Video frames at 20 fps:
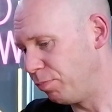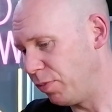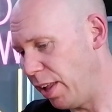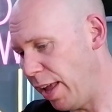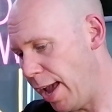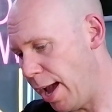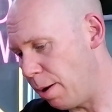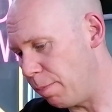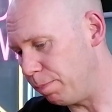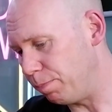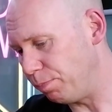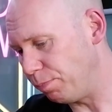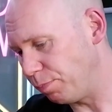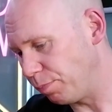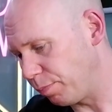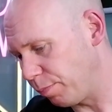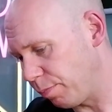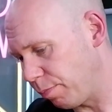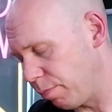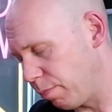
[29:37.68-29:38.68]
Yeah.
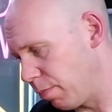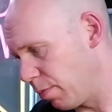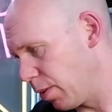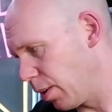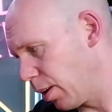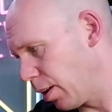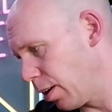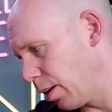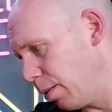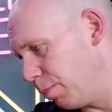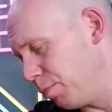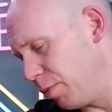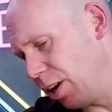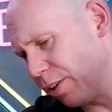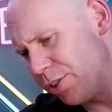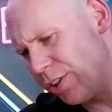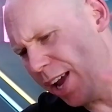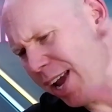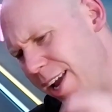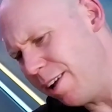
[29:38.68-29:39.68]

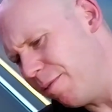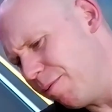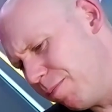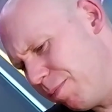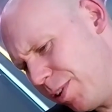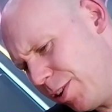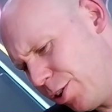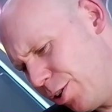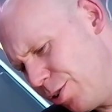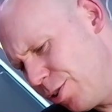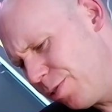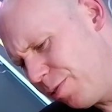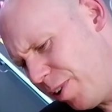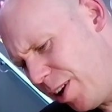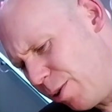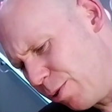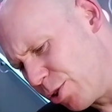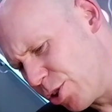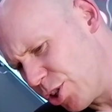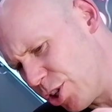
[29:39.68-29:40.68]
I'd say it does
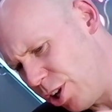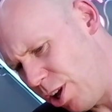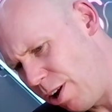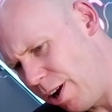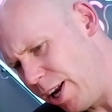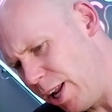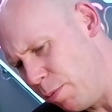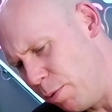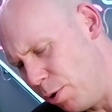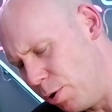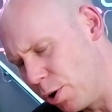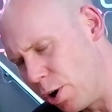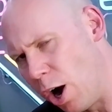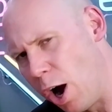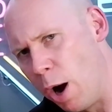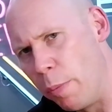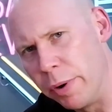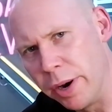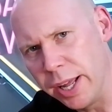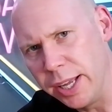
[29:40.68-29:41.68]
feel slightly more
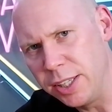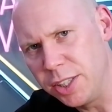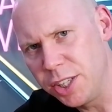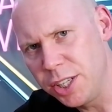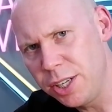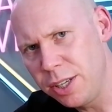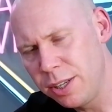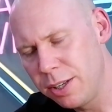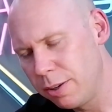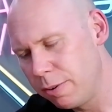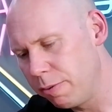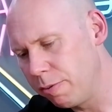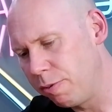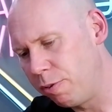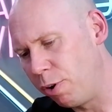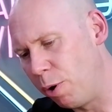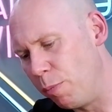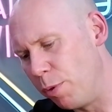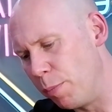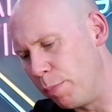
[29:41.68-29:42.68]
carbonated
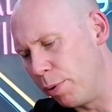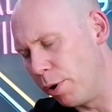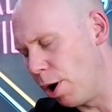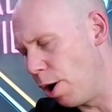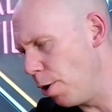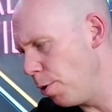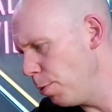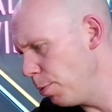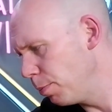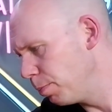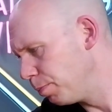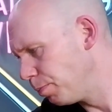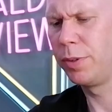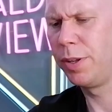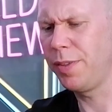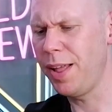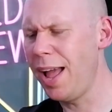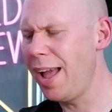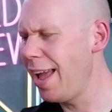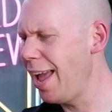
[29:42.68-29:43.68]
from the Pro.
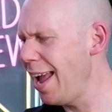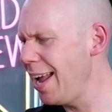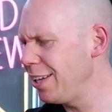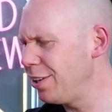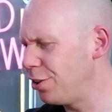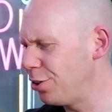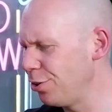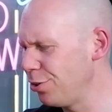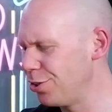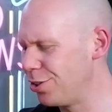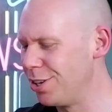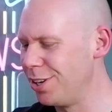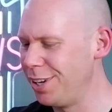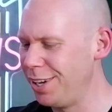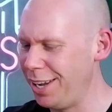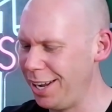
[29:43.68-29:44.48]
And that head does,